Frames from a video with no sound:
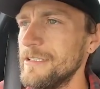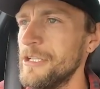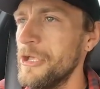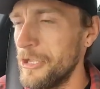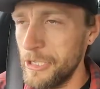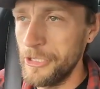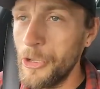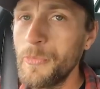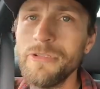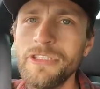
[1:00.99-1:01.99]
an
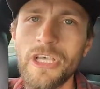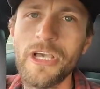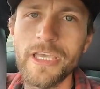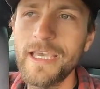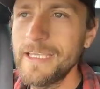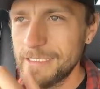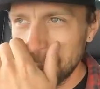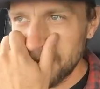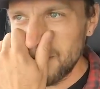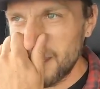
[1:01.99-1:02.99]
open circuit,
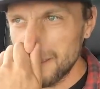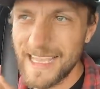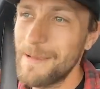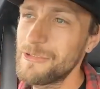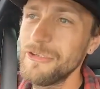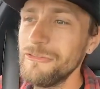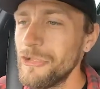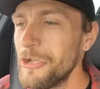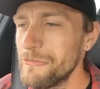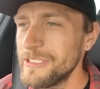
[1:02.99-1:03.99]
so there was absolutely
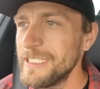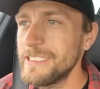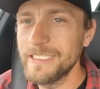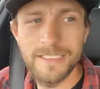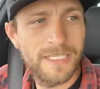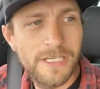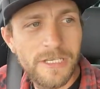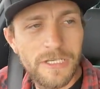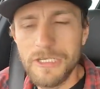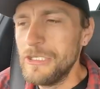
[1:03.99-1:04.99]
no resistance.
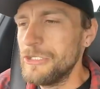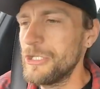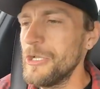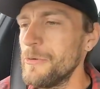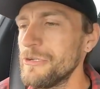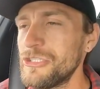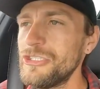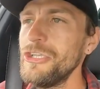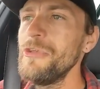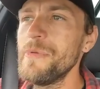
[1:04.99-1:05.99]
So we're
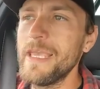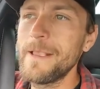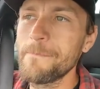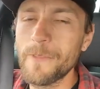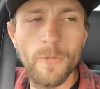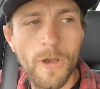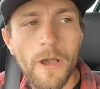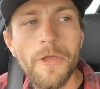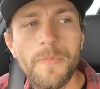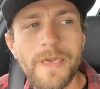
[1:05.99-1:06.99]
assuming, or we're
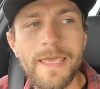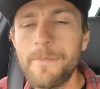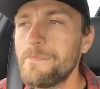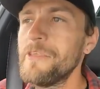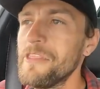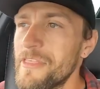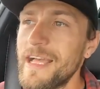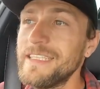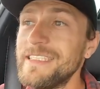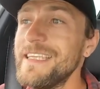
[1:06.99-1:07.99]
hoping, that
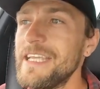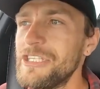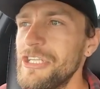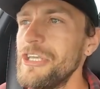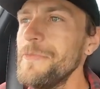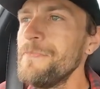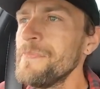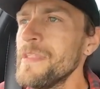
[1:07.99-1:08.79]
that's the issue.